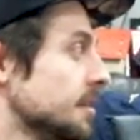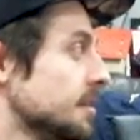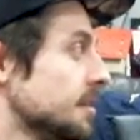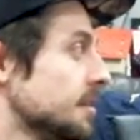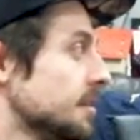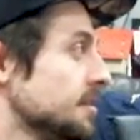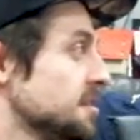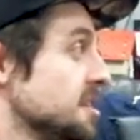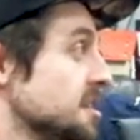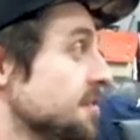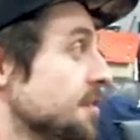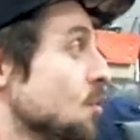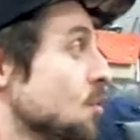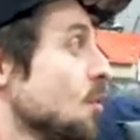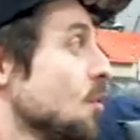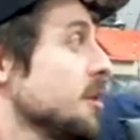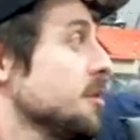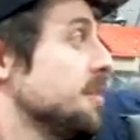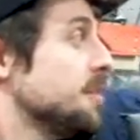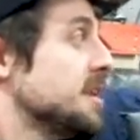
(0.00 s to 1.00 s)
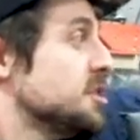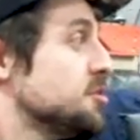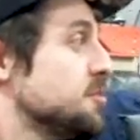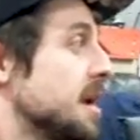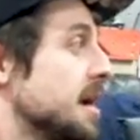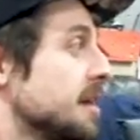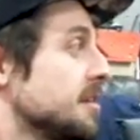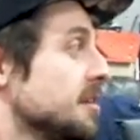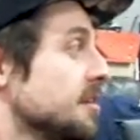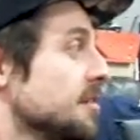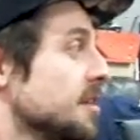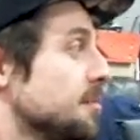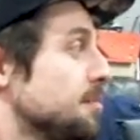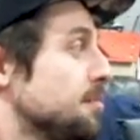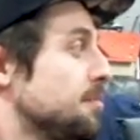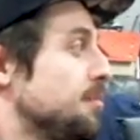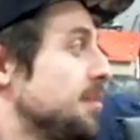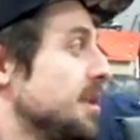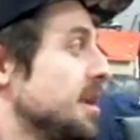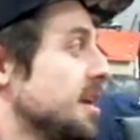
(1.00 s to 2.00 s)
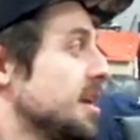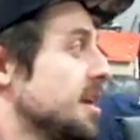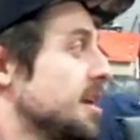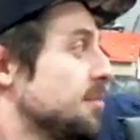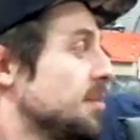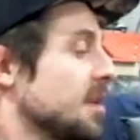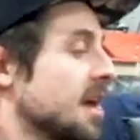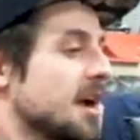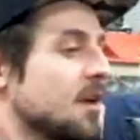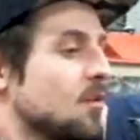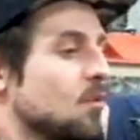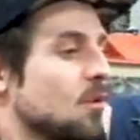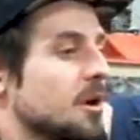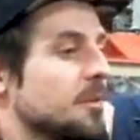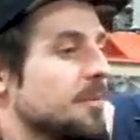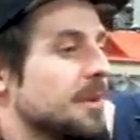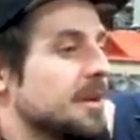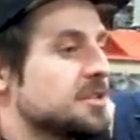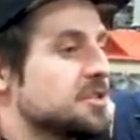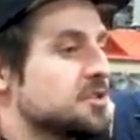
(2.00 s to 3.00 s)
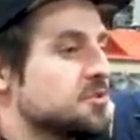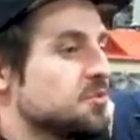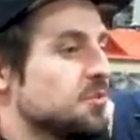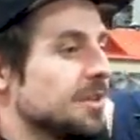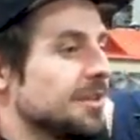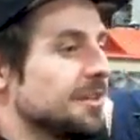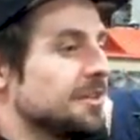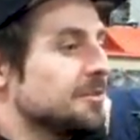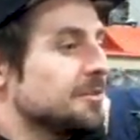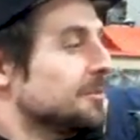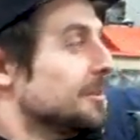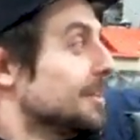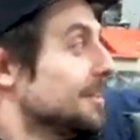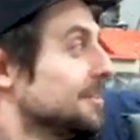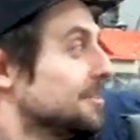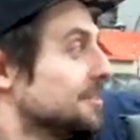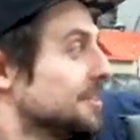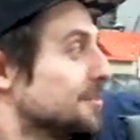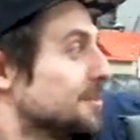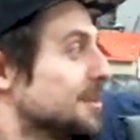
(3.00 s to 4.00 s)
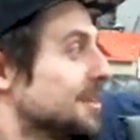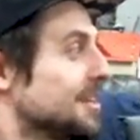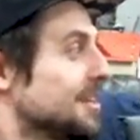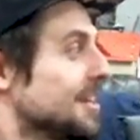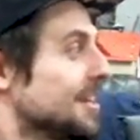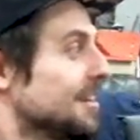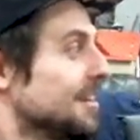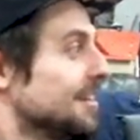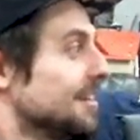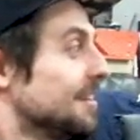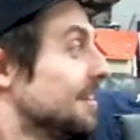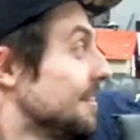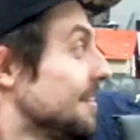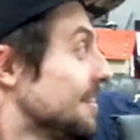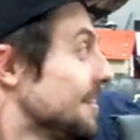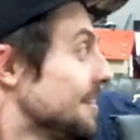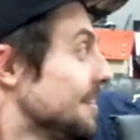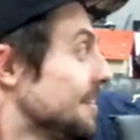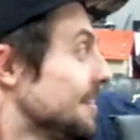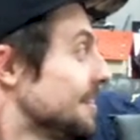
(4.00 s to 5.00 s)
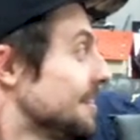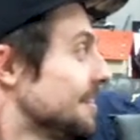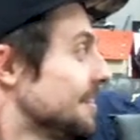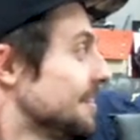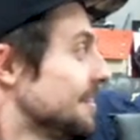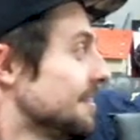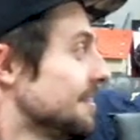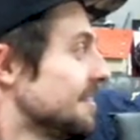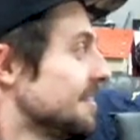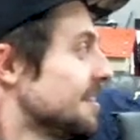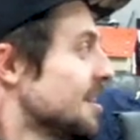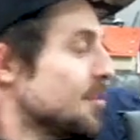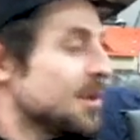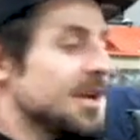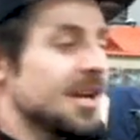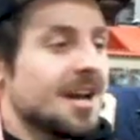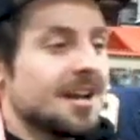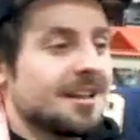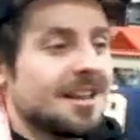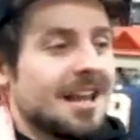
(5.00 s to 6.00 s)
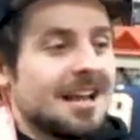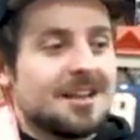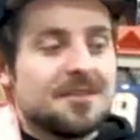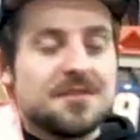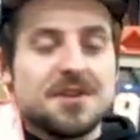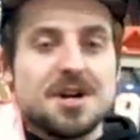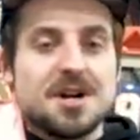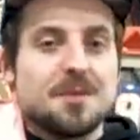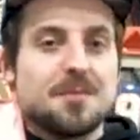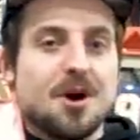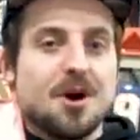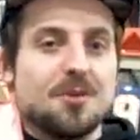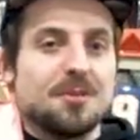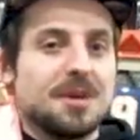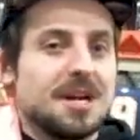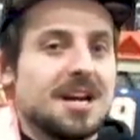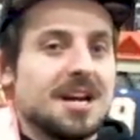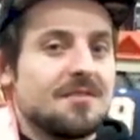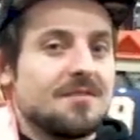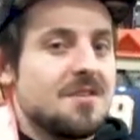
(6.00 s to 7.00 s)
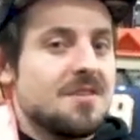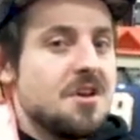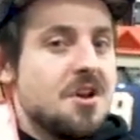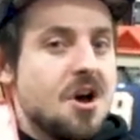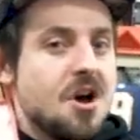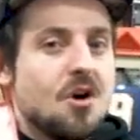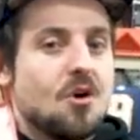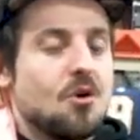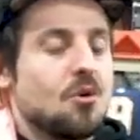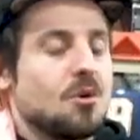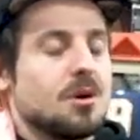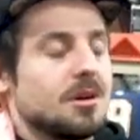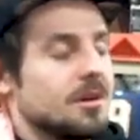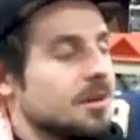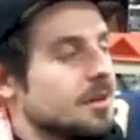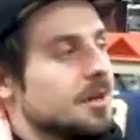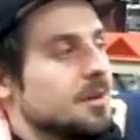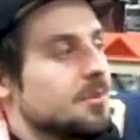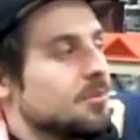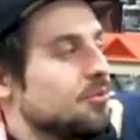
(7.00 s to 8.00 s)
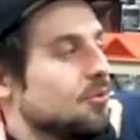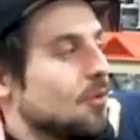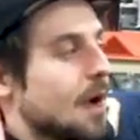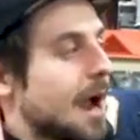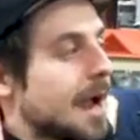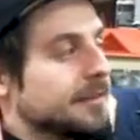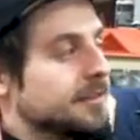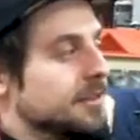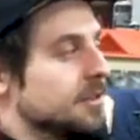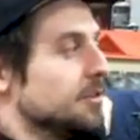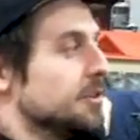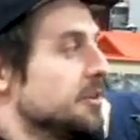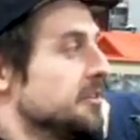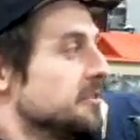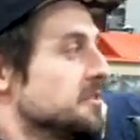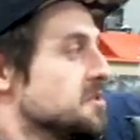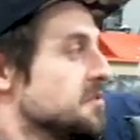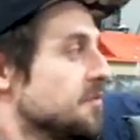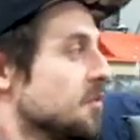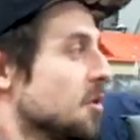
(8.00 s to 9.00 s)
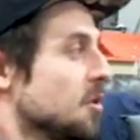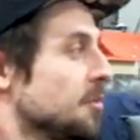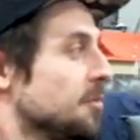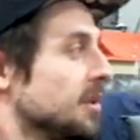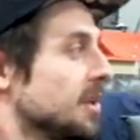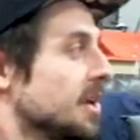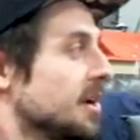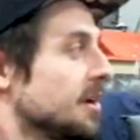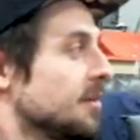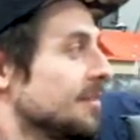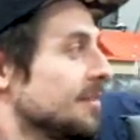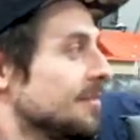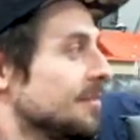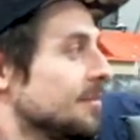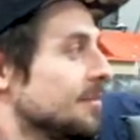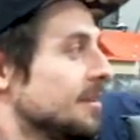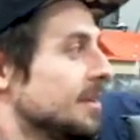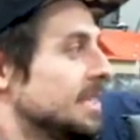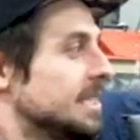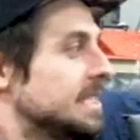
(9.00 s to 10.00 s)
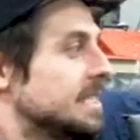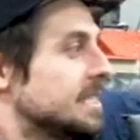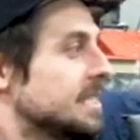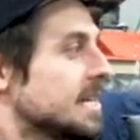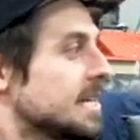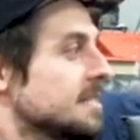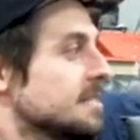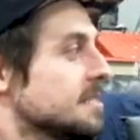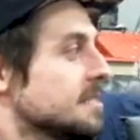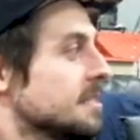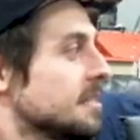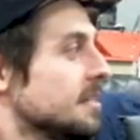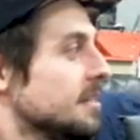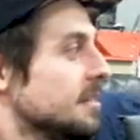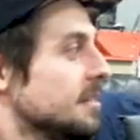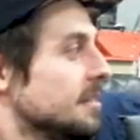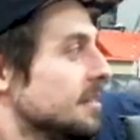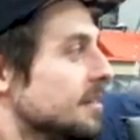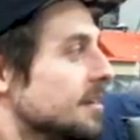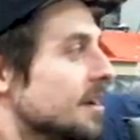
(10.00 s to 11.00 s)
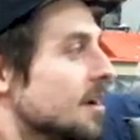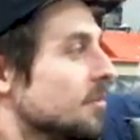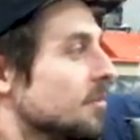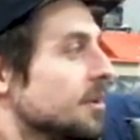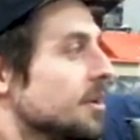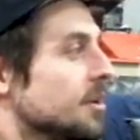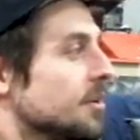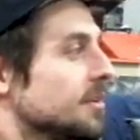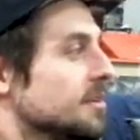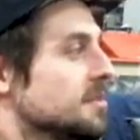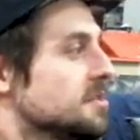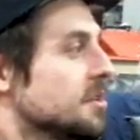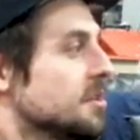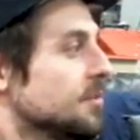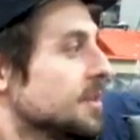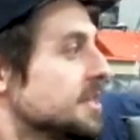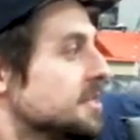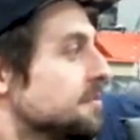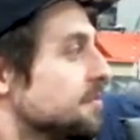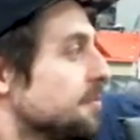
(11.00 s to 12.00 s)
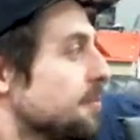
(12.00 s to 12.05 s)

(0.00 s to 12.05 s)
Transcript: There's even a workbench back there. That big black workbench is really cool, actually. I'm into that. I mean, I live in an apartment. I have no practical use for it, but like a desk? No, you know what? There's no reason.